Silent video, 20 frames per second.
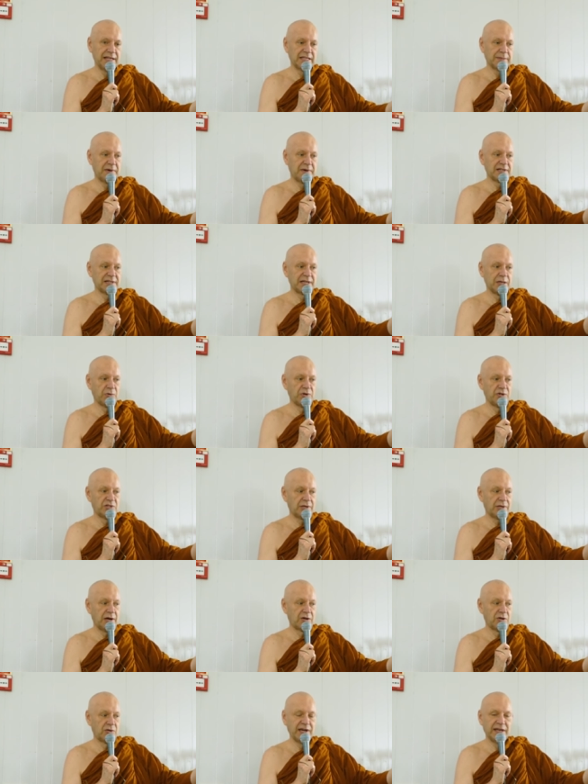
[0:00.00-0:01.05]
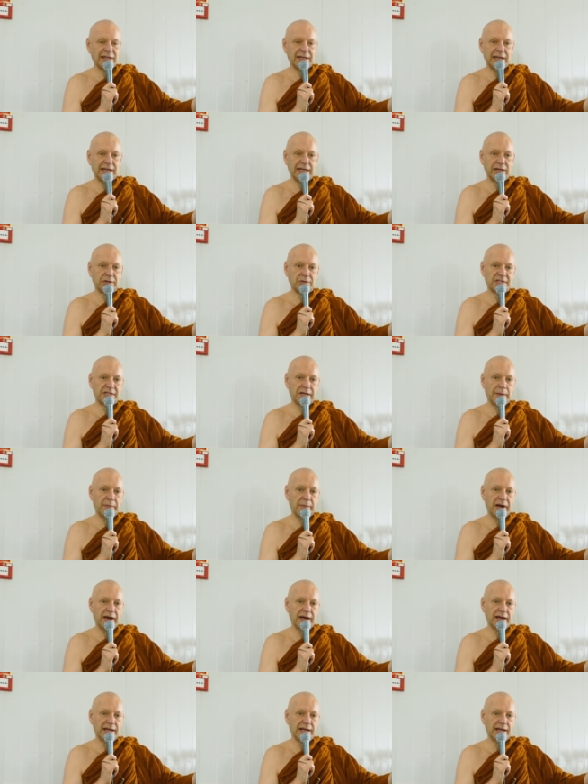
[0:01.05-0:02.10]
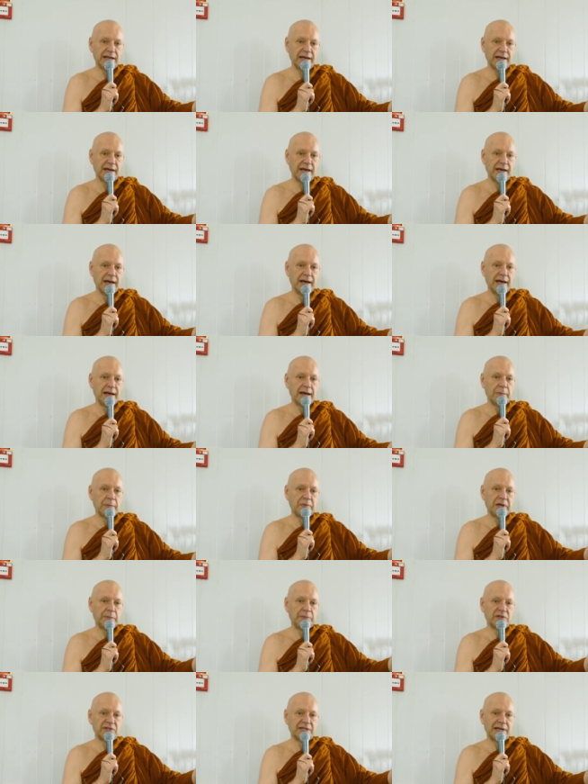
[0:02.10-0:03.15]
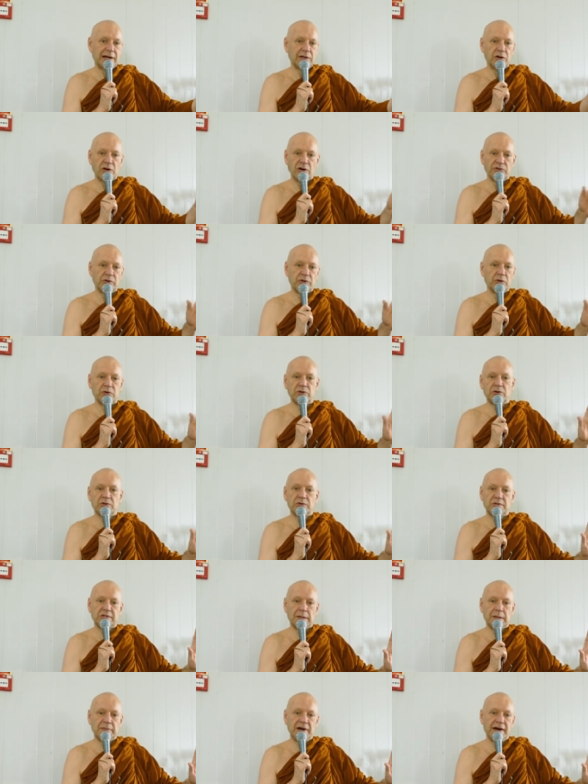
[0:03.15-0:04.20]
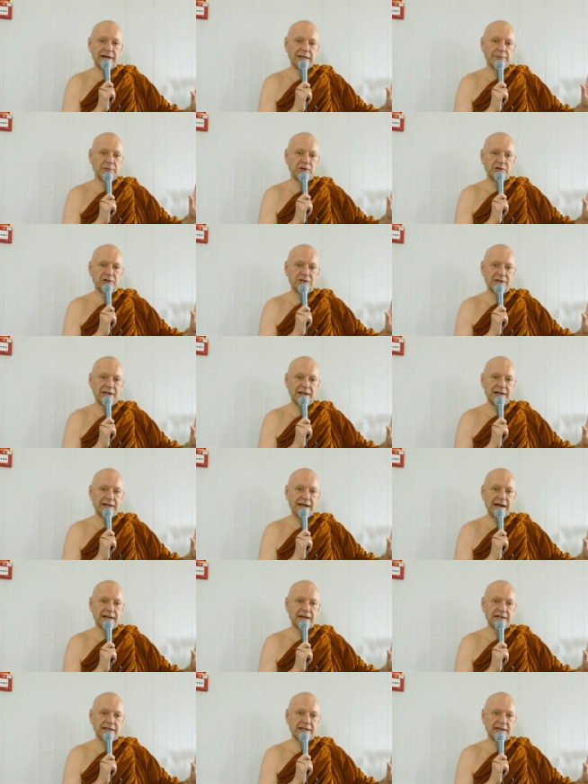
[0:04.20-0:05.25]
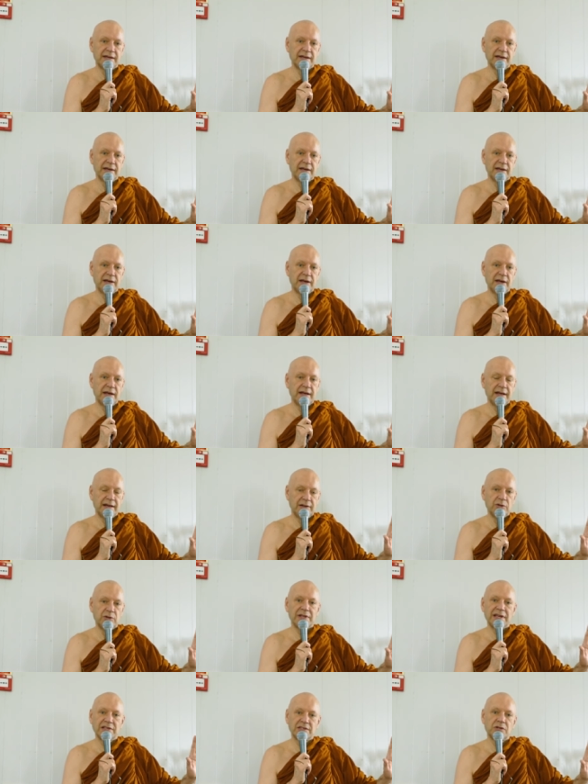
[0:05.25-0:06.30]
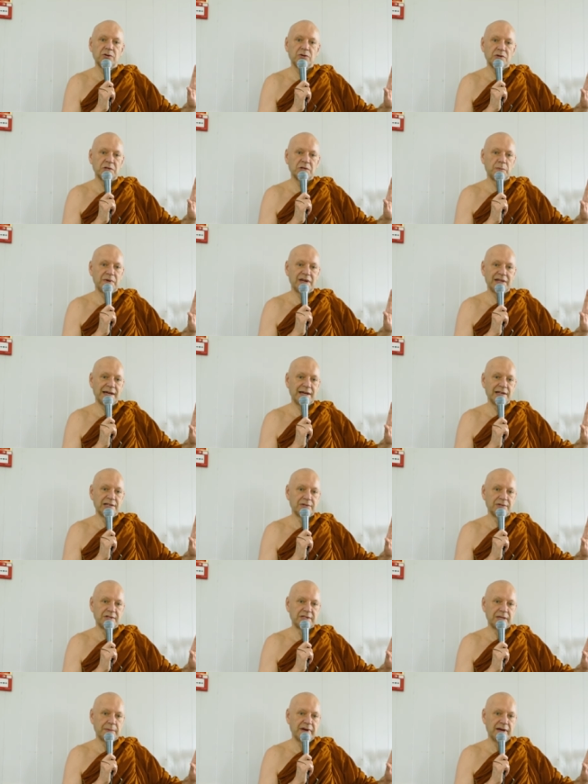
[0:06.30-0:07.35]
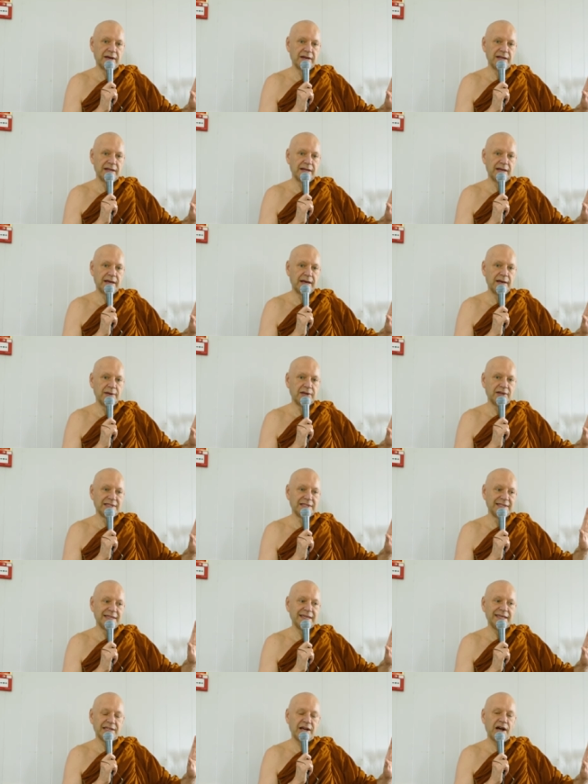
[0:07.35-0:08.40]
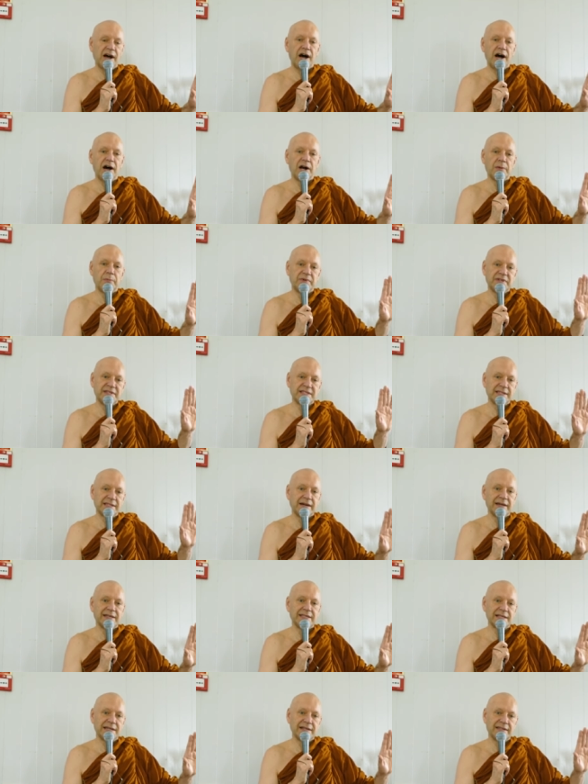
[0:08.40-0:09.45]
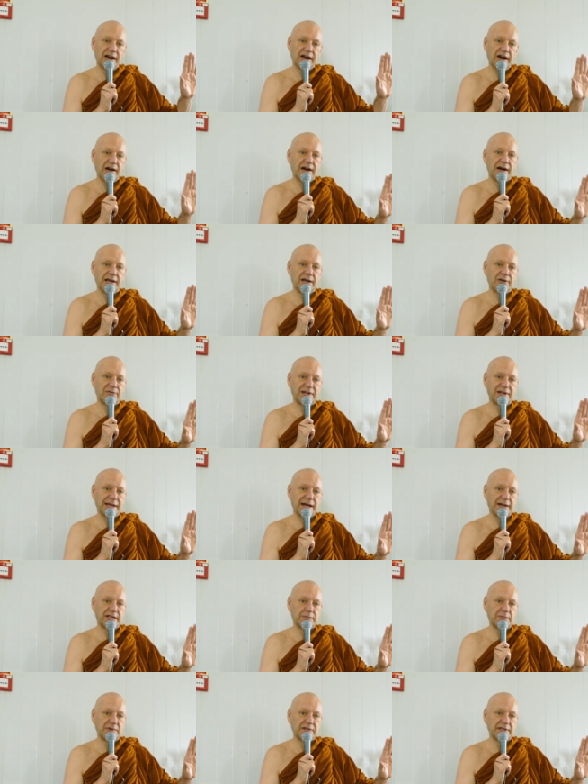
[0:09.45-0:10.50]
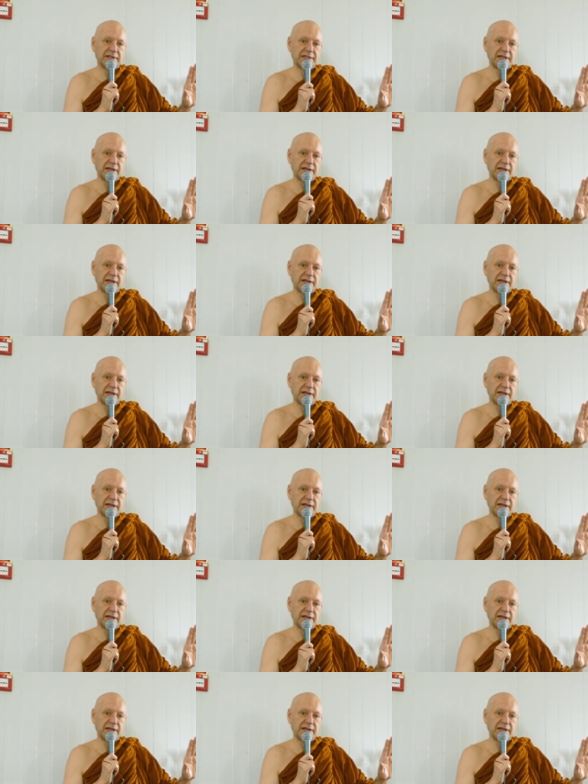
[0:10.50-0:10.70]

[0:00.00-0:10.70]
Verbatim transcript: Especially when you start to get into samadhi, uh, and people tell you, oh, don't go to samadhi because you get attached. Uh. And that's good to be attached to samadhi, because these are precisely the higher attachments.